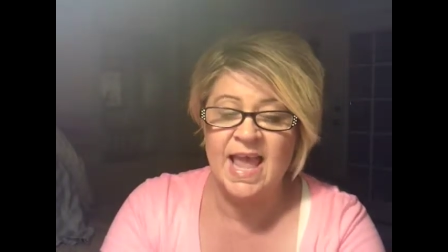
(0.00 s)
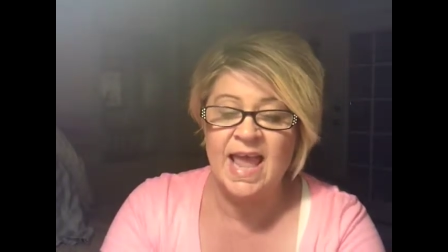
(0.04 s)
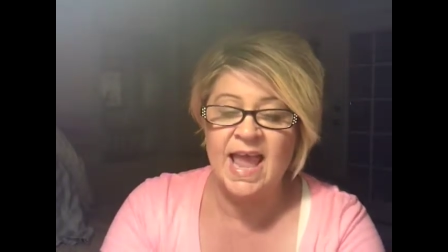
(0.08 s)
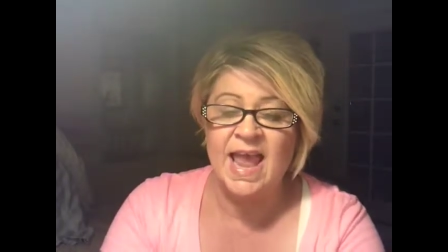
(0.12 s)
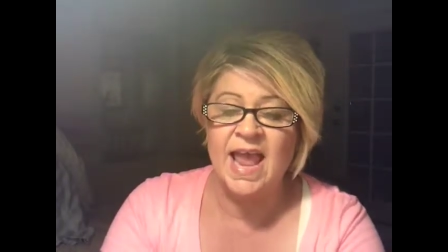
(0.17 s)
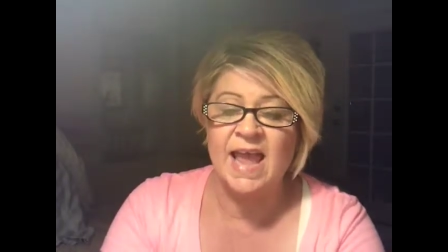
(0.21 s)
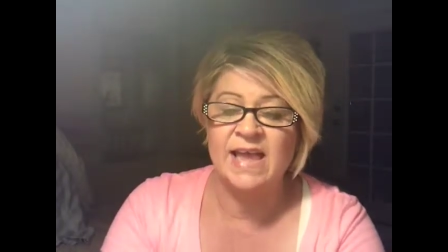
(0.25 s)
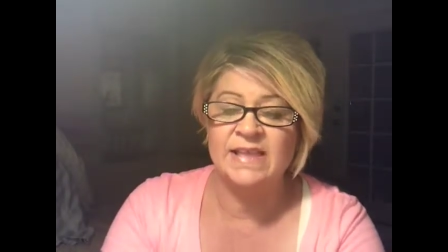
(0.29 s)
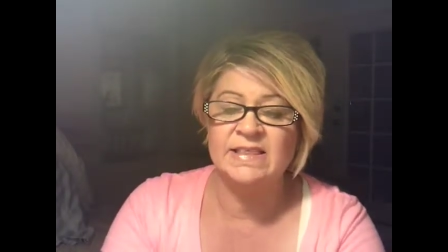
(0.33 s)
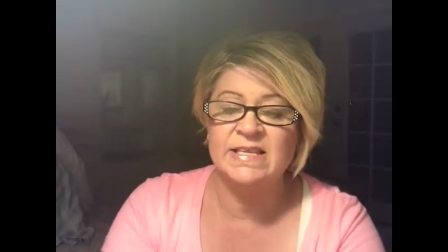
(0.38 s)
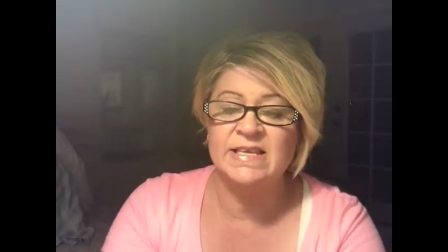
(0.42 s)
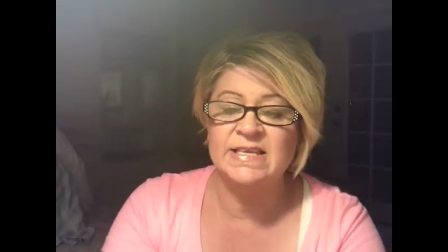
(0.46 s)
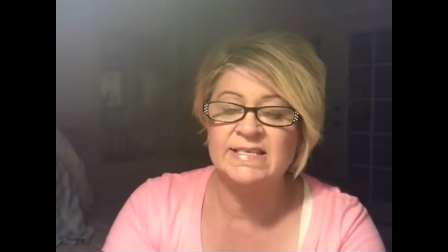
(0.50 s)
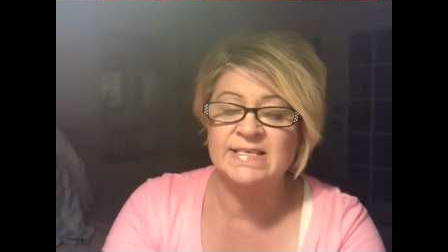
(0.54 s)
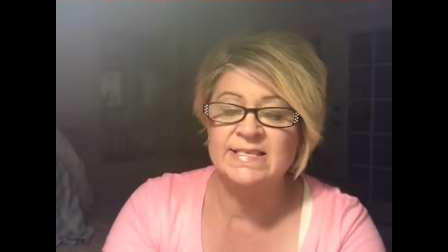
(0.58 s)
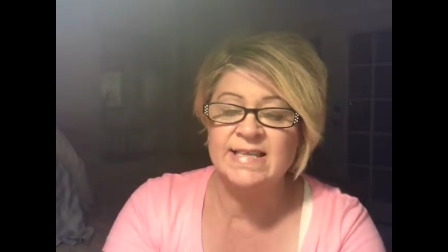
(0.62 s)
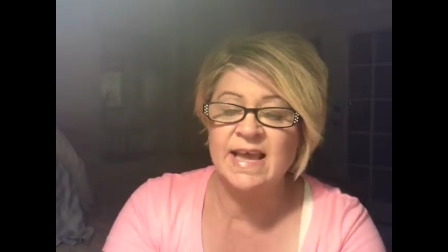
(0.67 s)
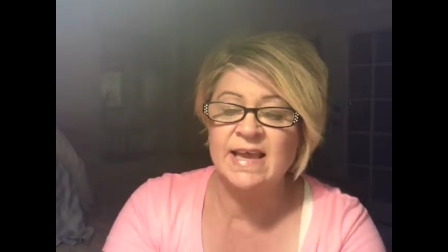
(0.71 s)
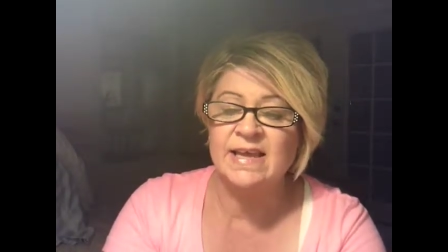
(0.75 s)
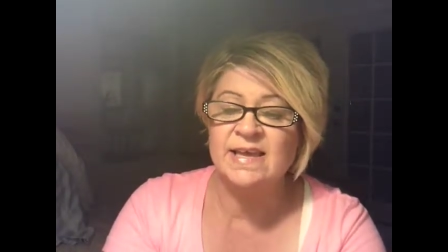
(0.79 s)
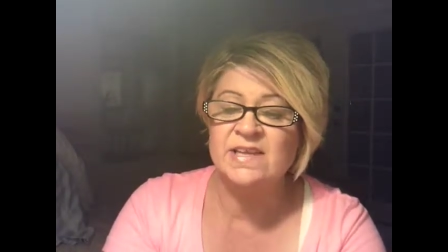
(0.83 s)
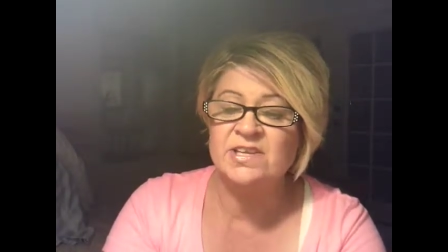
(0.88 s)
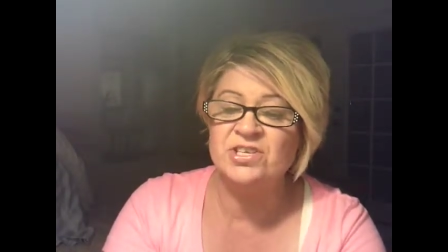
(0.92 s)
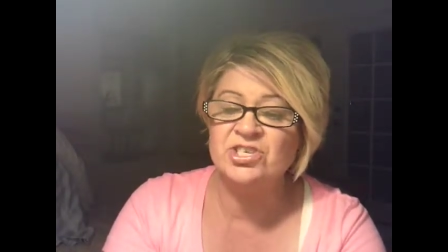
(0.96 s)
and the
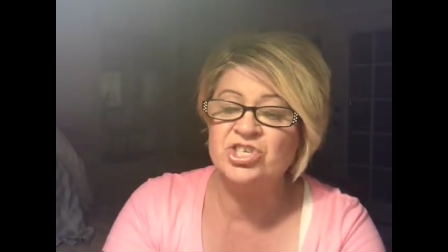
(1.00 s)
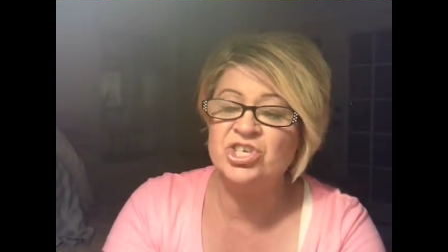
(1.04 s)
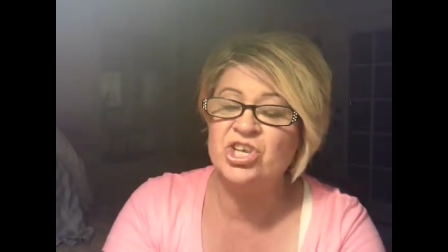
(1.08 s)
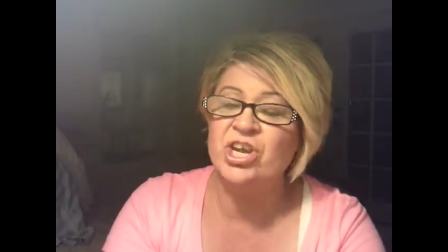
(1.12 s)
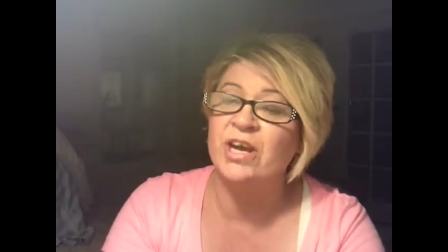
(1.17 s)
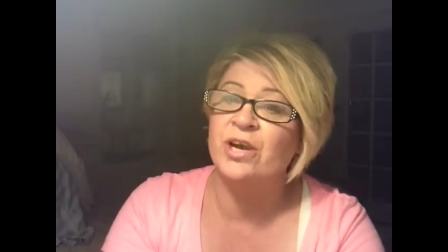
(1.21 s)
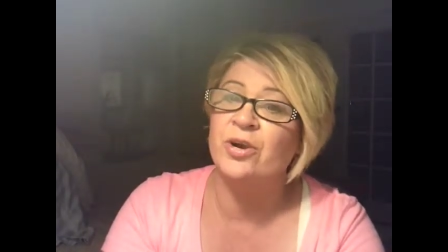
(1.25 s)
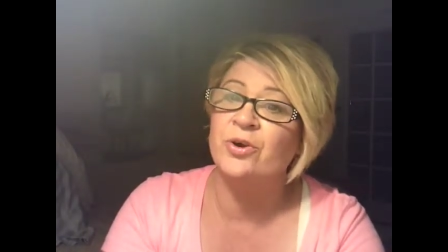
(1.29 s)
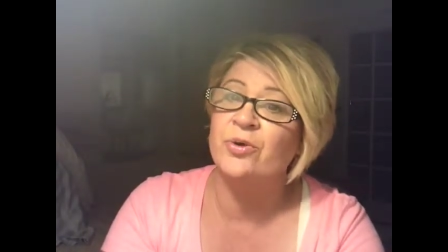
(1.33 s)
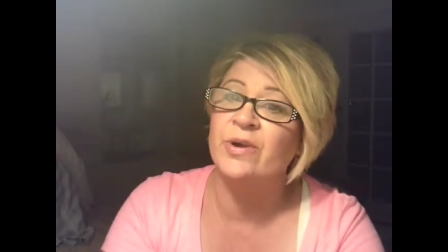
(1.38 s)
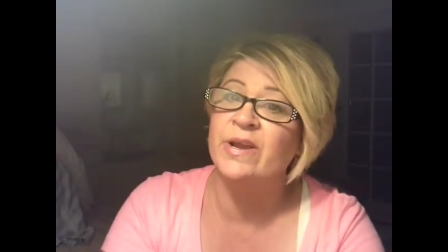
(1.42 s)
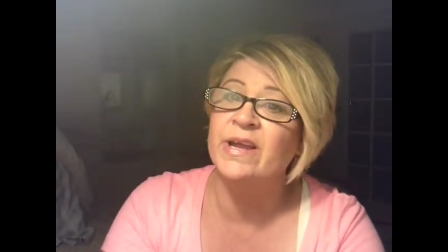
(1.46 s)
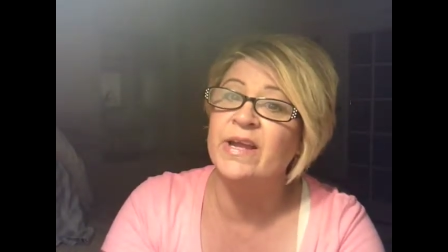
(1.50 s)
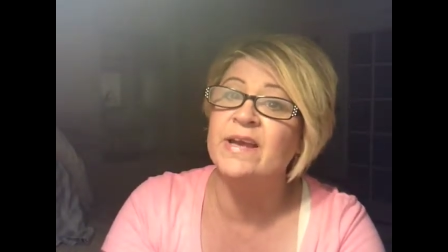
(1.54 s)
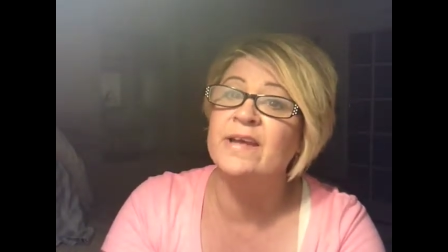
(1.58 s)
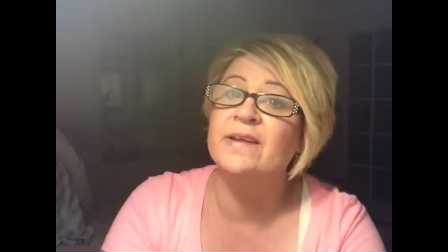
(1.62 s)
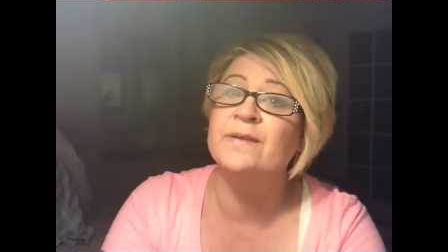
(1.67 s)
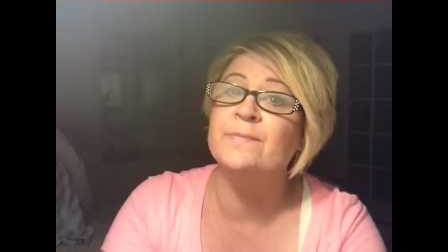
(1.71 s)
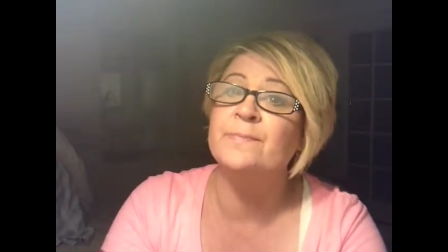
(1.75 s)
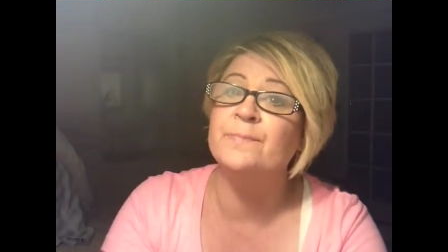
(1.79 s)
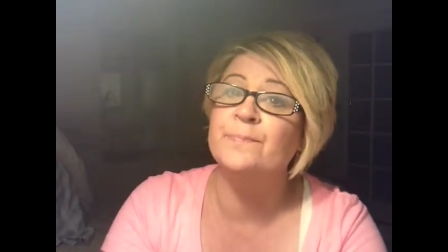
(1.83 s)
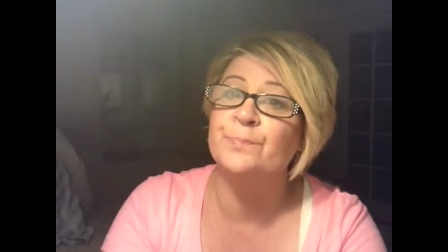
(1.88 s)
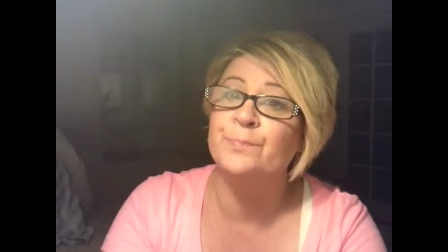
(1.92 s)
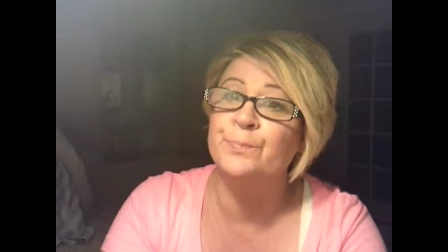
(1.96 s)
second
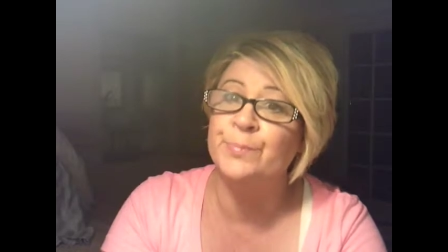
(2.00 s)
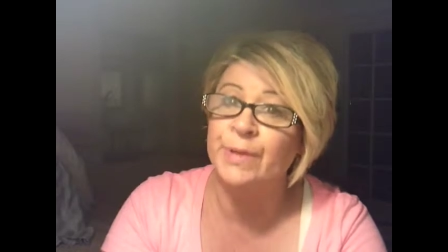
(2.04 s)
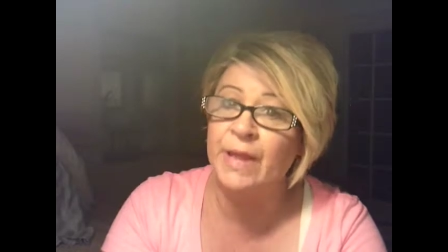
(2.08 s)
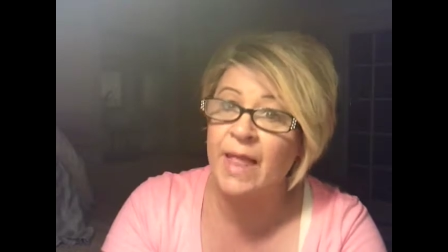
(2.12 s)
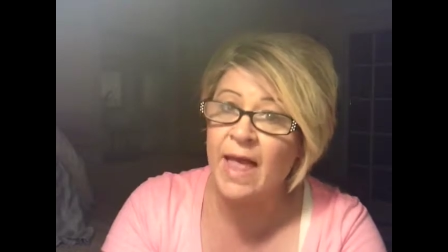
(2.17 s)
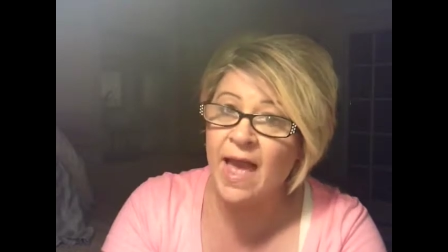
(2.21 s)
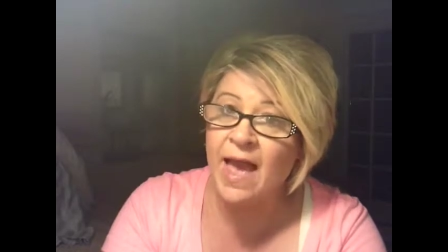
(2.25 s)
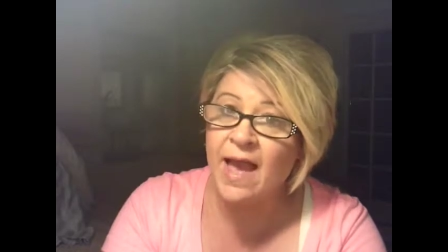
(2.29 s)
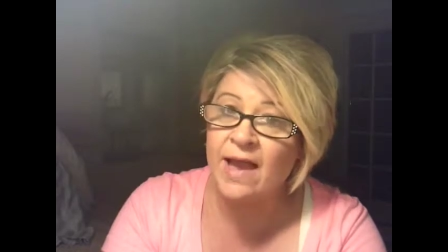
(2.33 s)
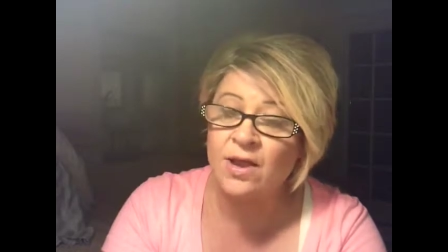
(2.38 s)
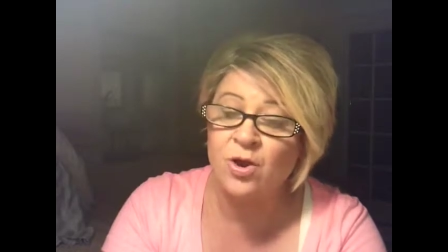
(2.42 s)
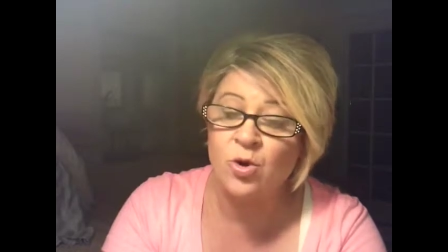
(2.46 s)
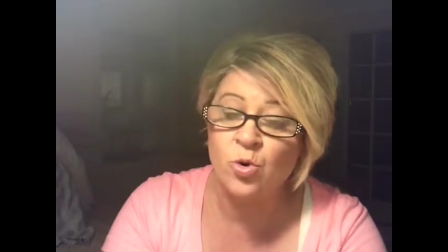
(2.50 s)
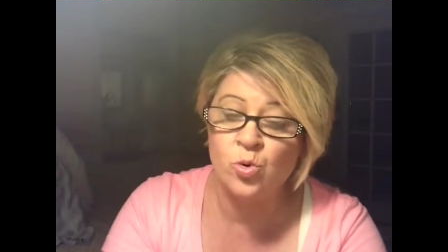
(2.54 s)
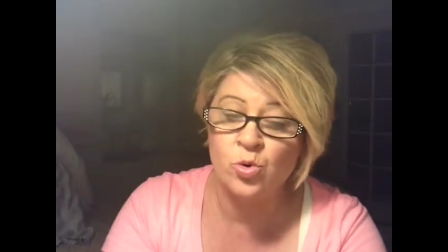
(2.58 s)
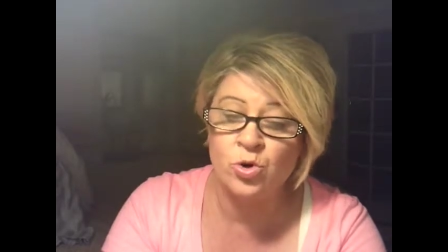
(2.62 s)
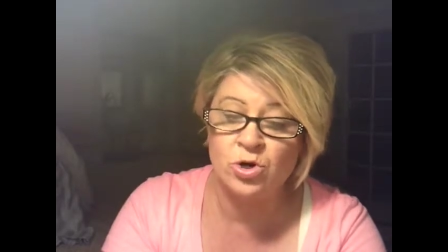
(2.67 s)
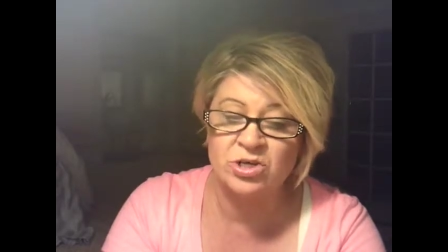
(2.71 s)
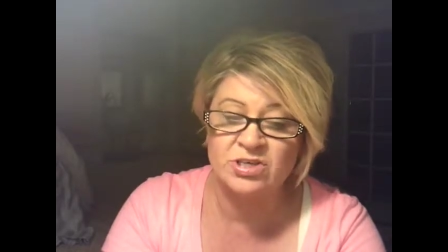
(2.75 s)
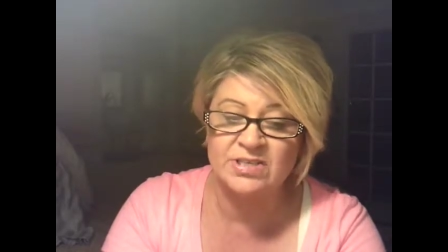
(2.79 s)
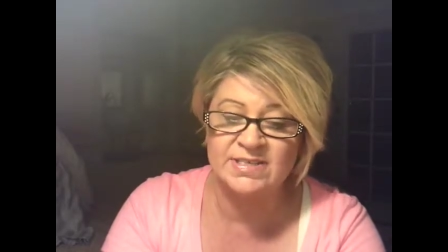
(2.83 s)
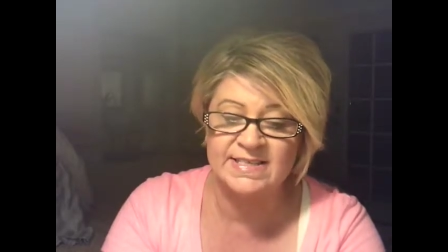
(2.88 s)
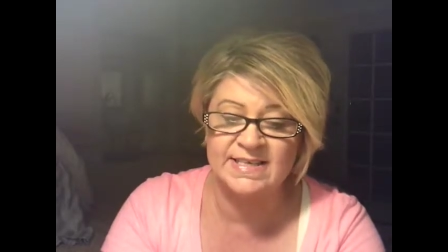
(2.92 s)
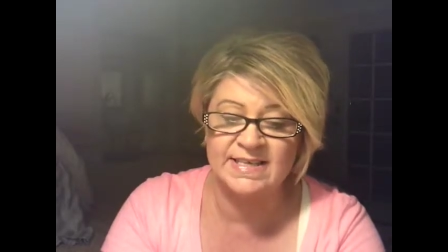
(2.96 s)
chariot black
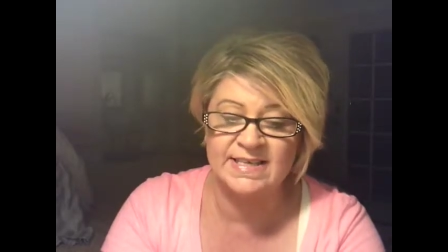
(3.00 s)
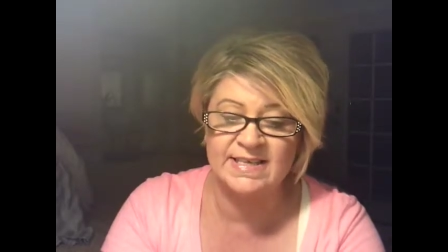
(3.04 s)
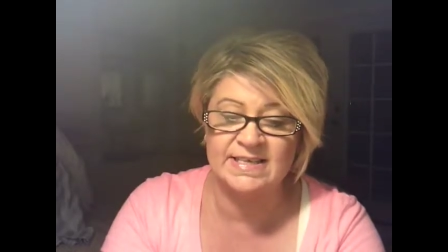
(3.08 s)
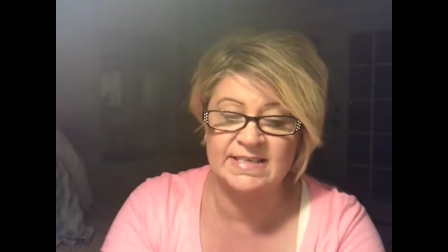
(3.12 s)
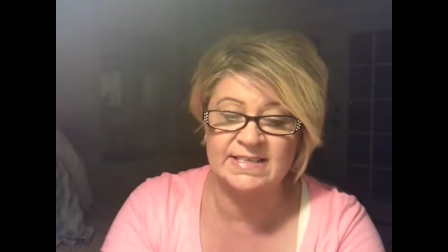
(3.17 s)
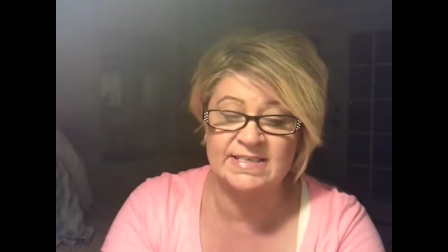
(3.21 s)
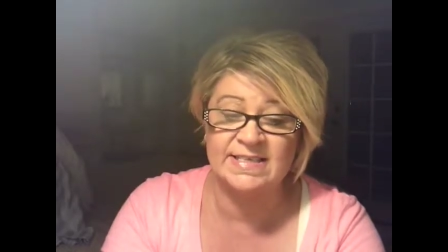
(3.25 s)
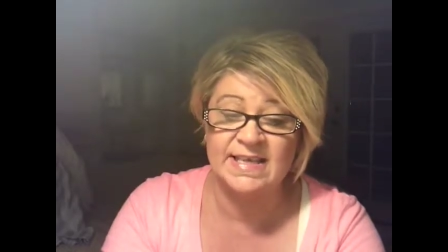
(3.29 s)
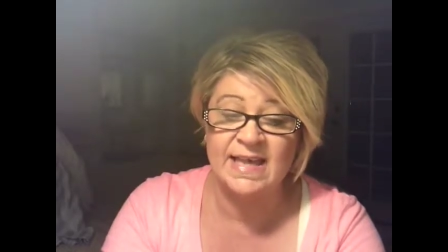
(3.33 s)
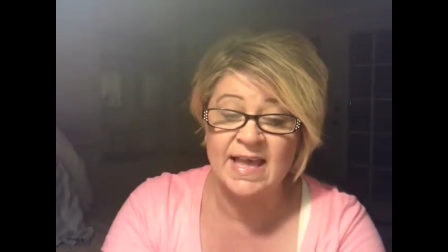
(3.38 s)
horses,